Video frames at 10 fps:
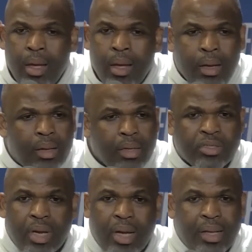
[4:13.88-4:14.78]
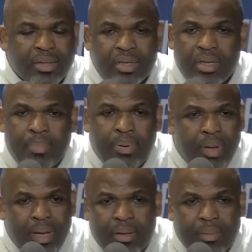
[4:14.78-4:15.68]
Yeah, John hasn't
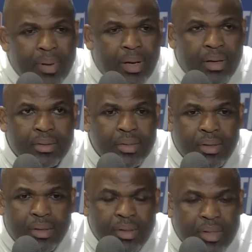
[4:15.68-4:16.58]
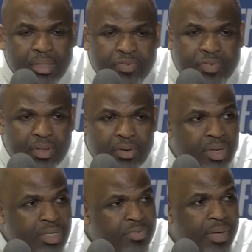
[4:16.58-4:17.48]
complained about, you know, his foot or
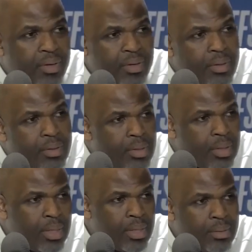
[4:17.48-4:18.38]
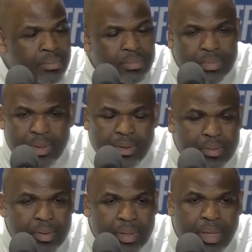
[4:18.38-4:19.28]
his finger. You know,
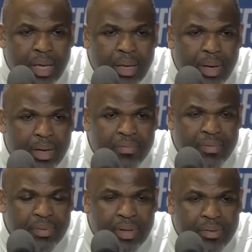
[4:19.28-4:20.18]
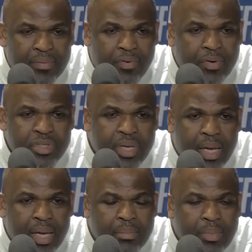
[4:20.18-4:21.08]
he came out of the first
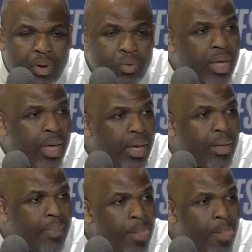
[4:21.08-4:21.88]
game okay.